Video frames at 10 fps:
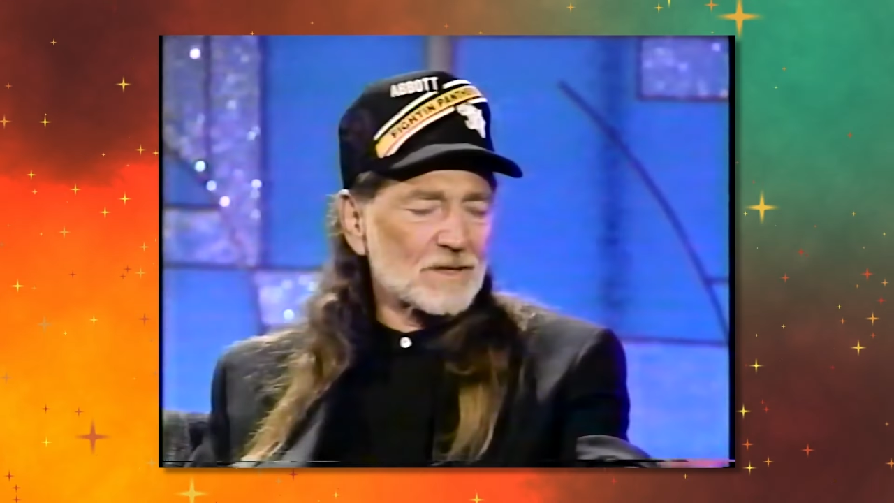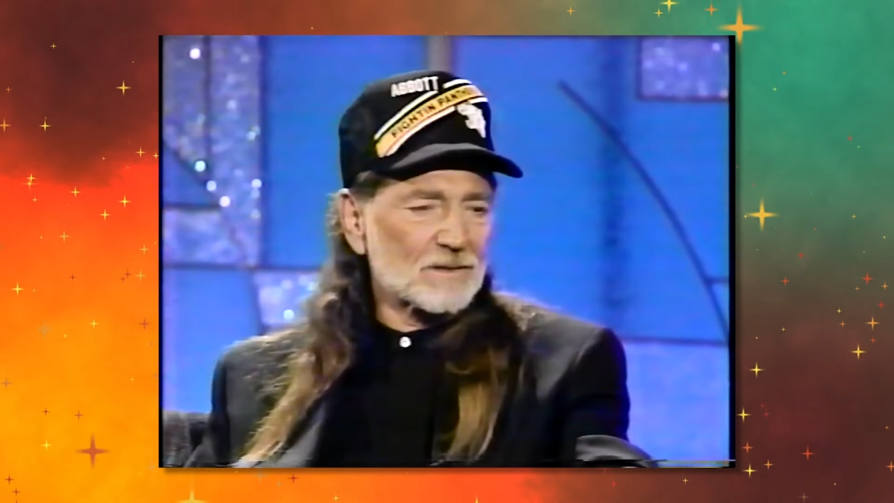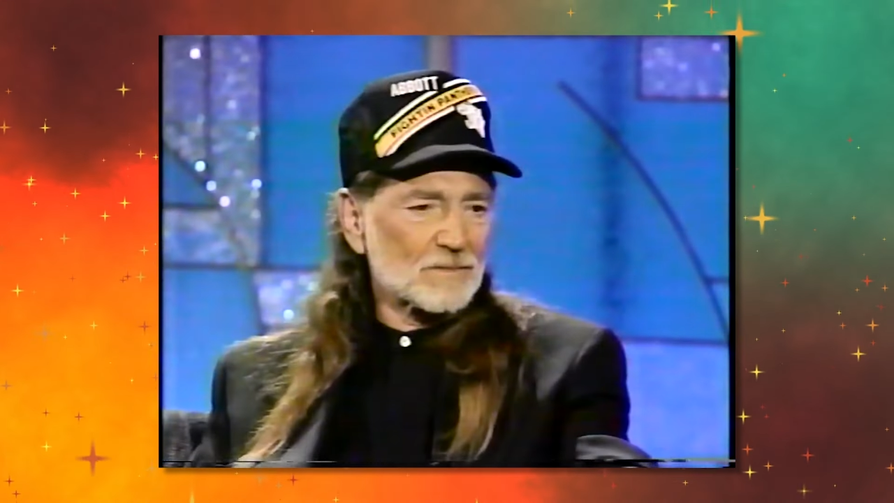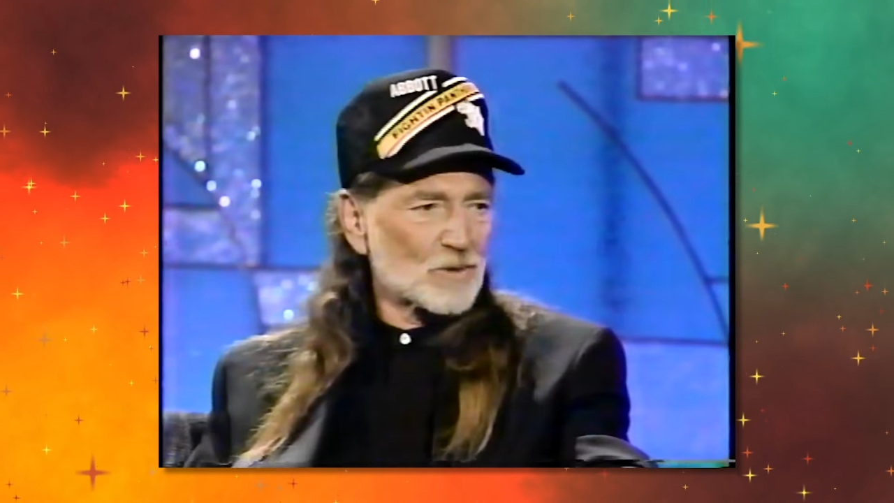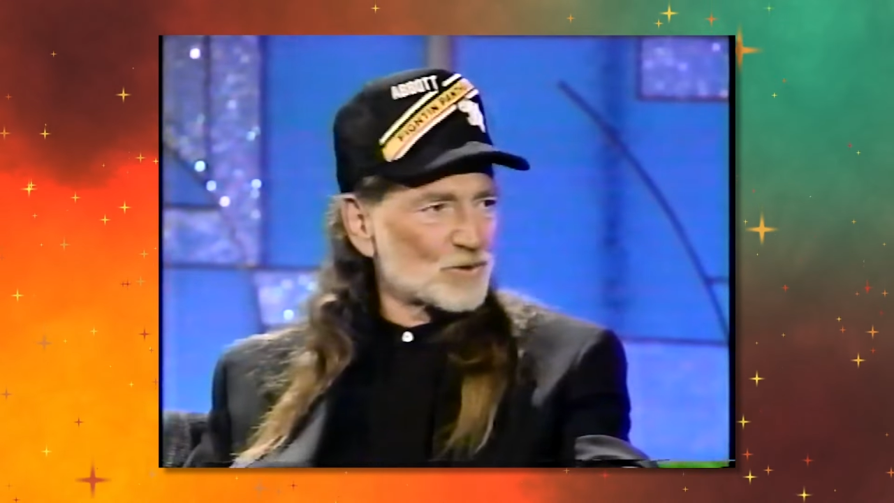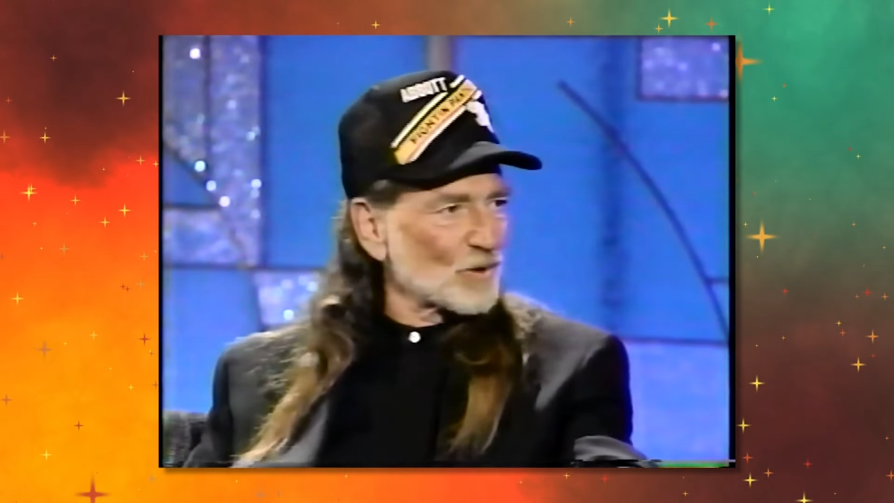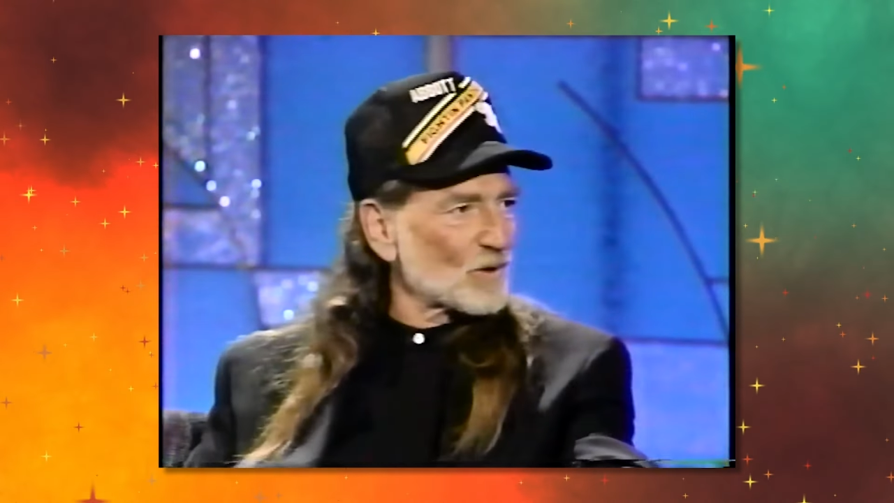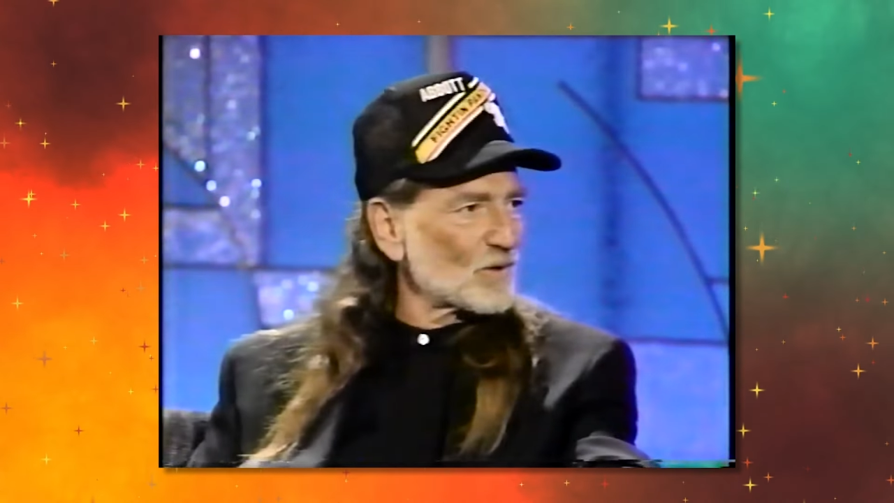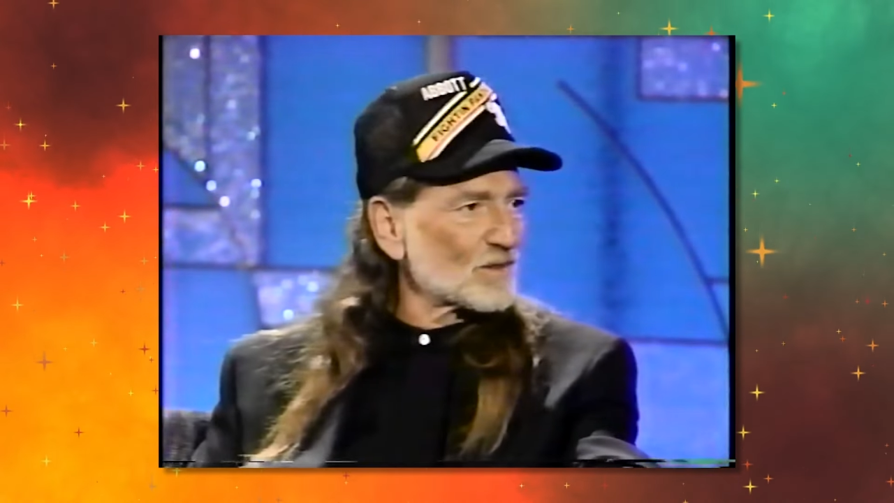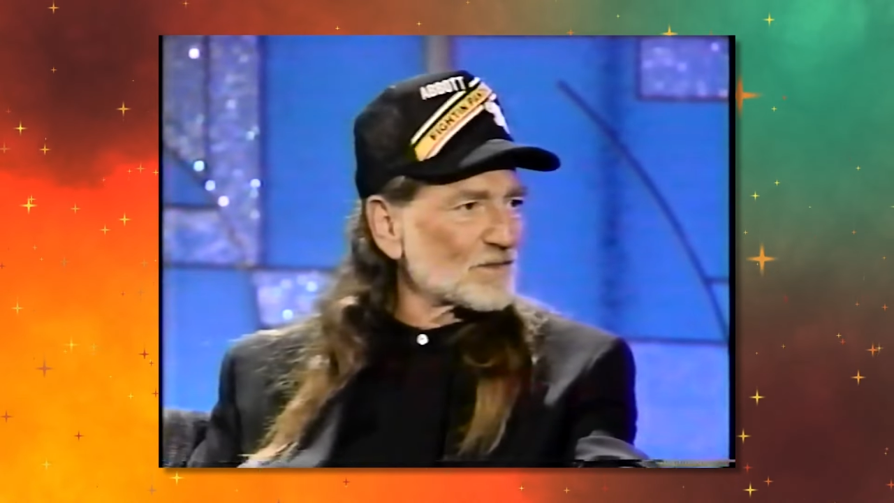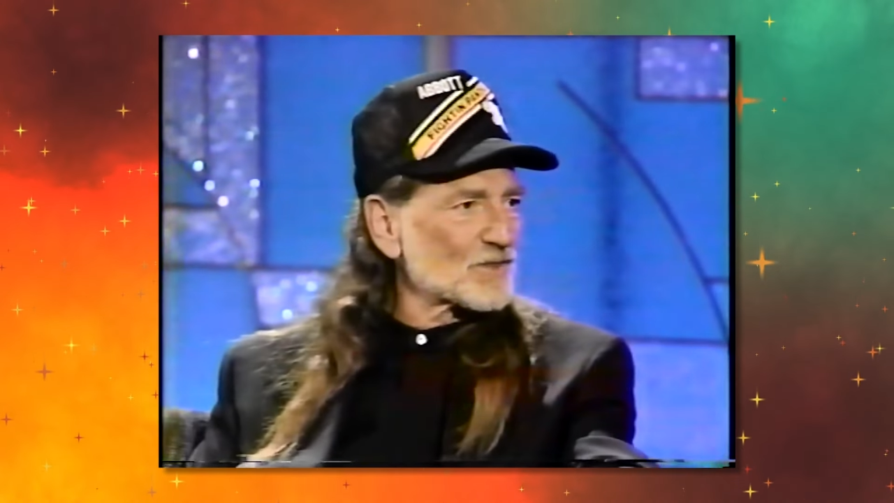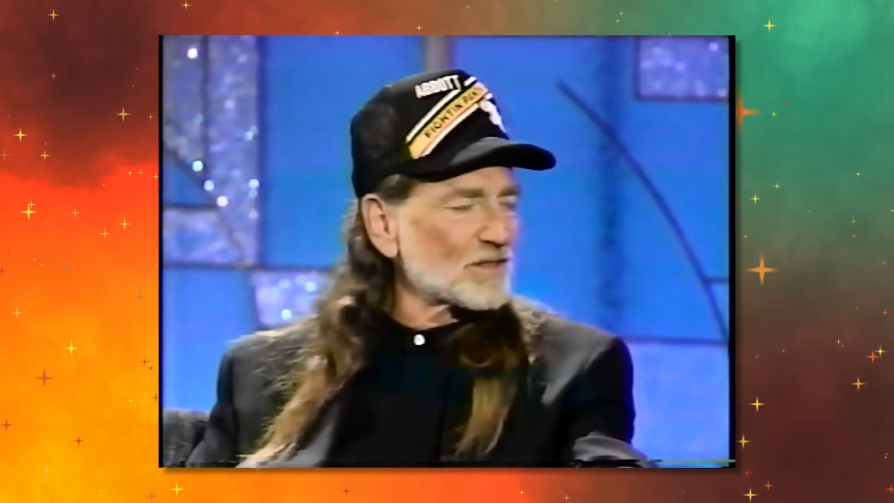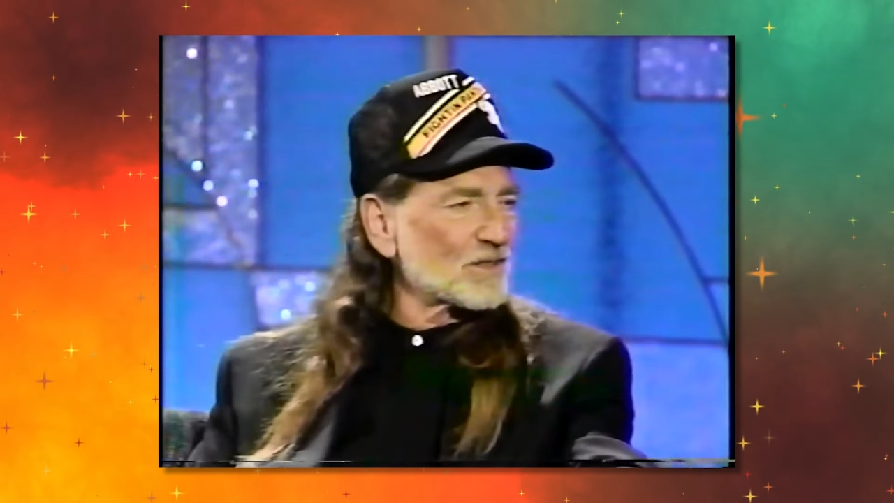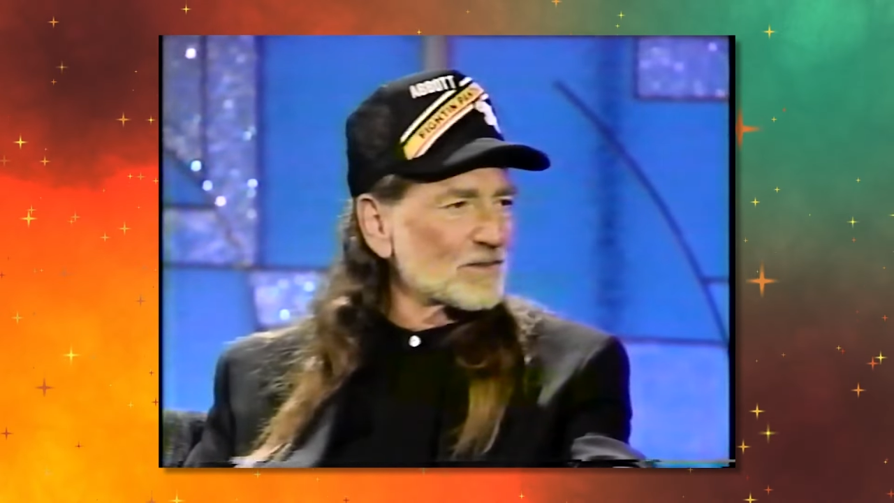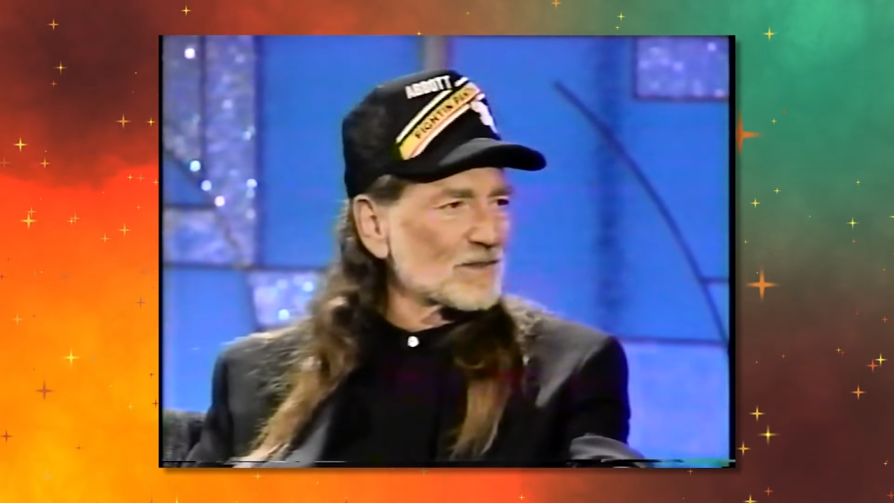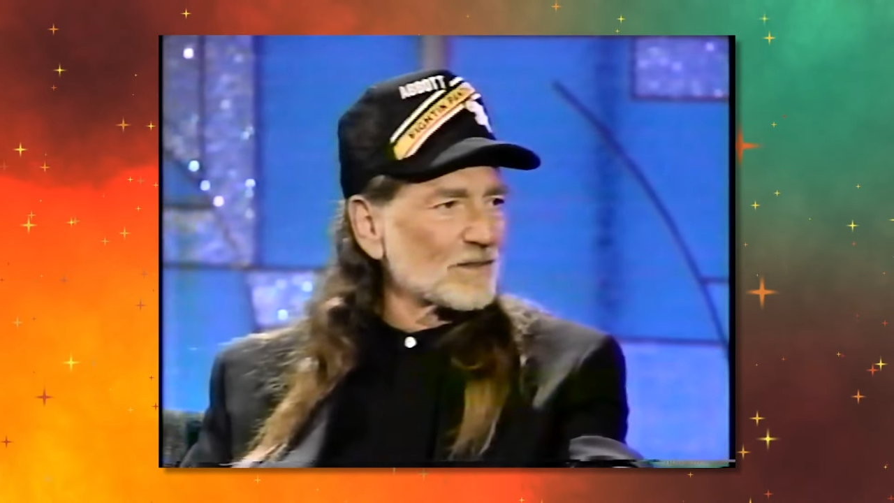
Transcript: He smoked up to three packs